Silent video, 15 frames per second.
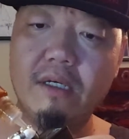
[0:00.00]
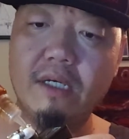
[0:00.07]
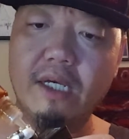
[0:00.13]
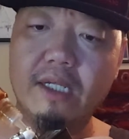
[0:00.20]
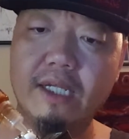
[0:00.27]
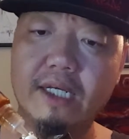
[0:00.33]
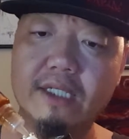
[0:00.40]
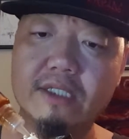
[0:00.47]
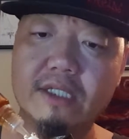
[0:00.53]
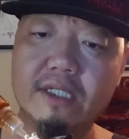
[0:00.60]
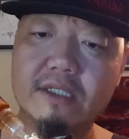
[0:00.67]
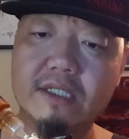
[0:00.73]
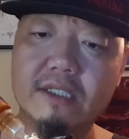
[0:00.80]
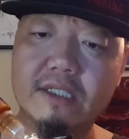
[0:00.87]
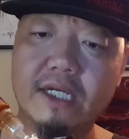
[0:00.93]
And like I
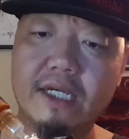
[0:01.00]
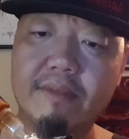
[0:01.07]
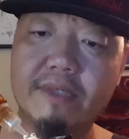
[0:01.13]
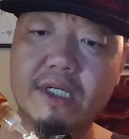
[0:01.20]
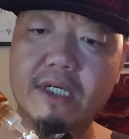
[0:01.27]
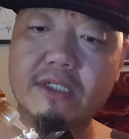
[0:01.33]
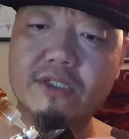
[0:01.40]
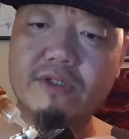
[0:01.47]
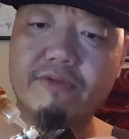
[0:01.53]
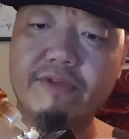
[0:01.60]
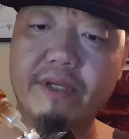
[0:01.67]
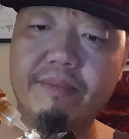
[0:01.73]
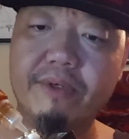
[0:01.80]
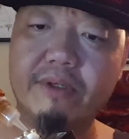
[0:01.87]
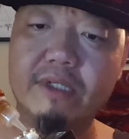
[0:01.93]
said, since I am a custard
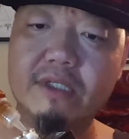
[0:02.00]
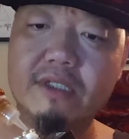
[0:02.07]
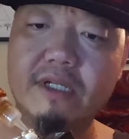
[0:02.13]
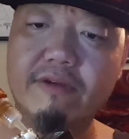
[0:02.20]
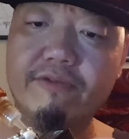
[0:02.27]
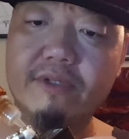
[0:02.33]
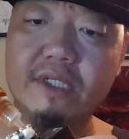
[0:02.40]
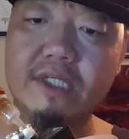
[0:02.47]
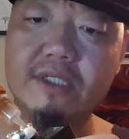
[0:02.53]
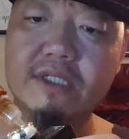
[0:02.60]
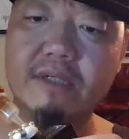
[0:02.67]
vapor, this definitely is